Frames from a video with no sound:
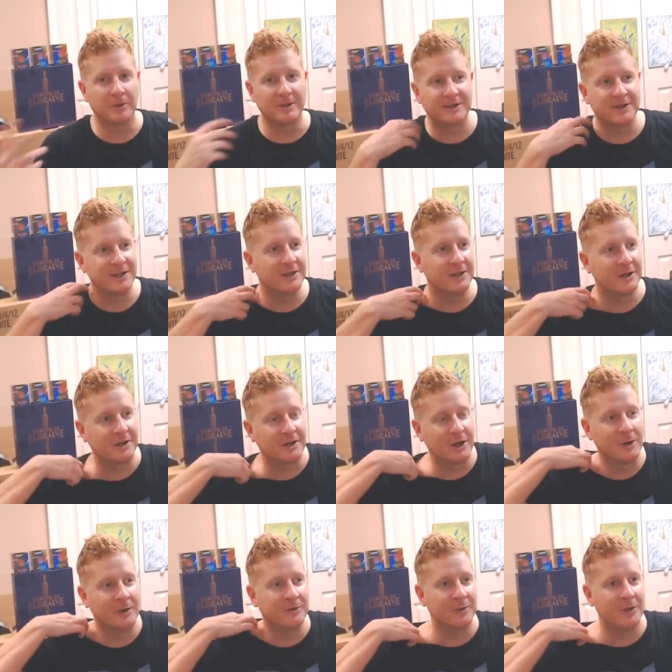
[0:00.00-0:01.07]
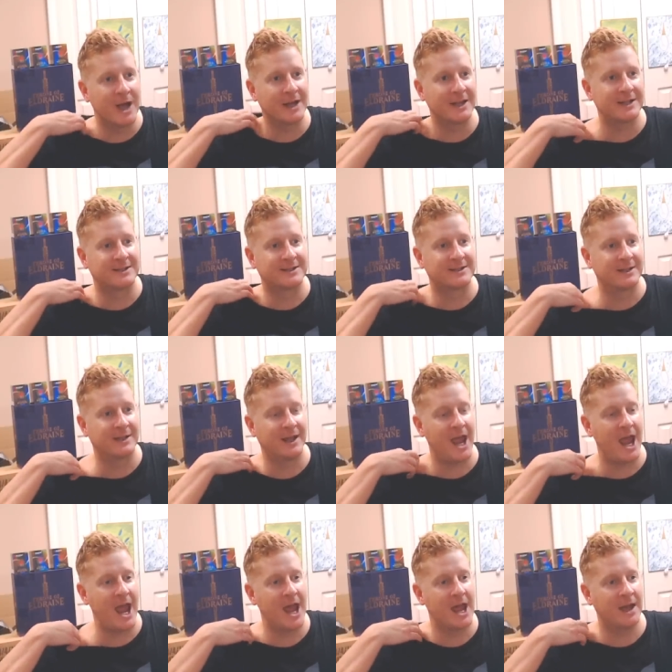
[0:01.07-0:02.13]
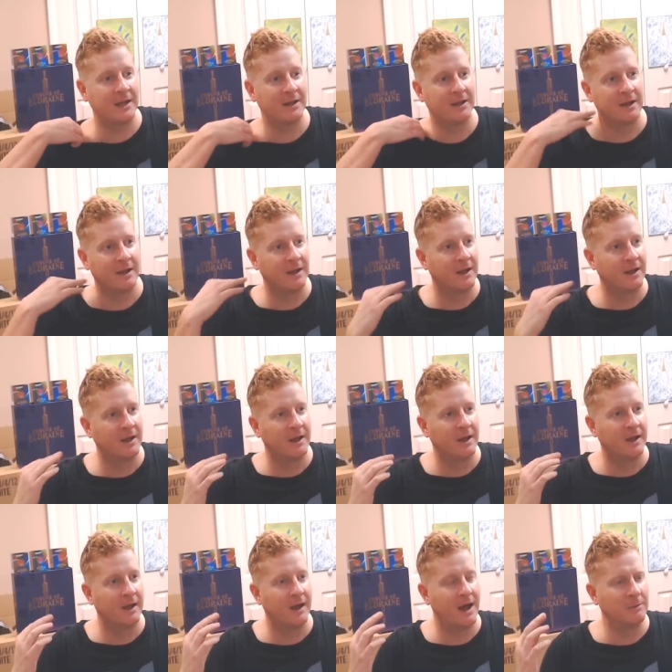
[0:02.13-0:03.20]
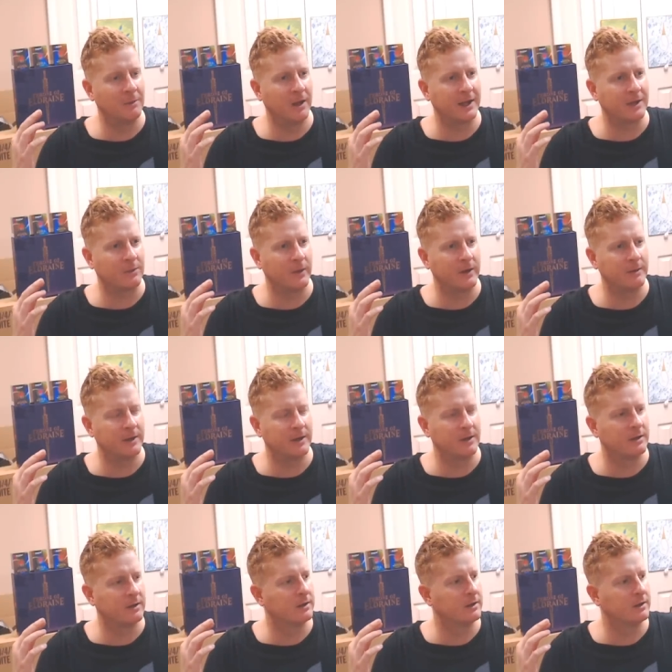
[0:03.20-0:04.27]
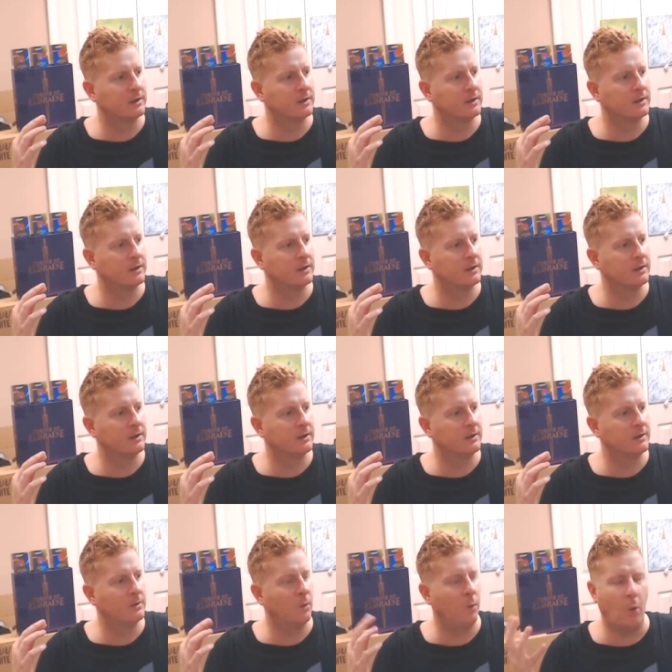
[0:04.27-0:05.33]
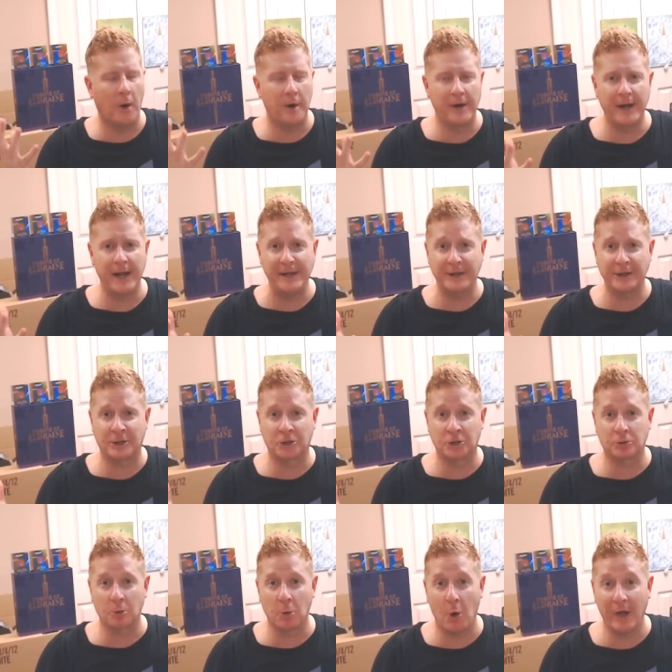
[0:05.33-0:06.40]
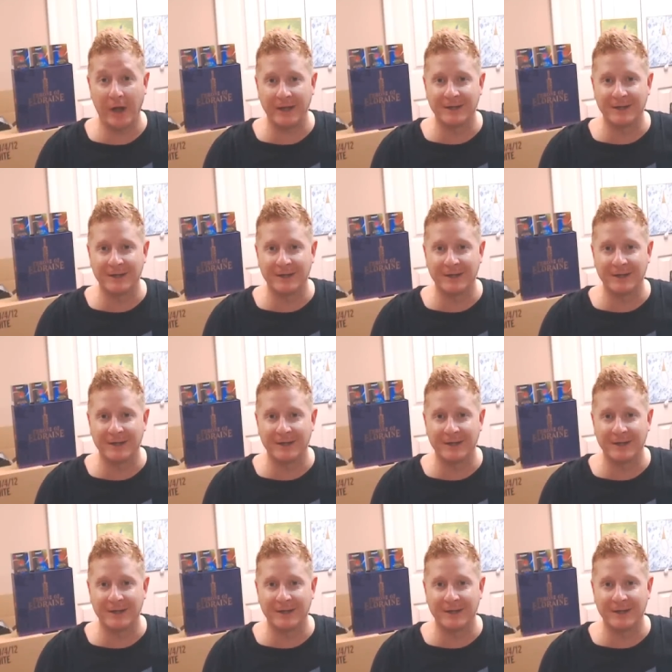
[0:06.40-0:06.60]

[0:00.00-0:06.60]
sitting here going through edits, and I'm like, wait a minute, what did I destroy?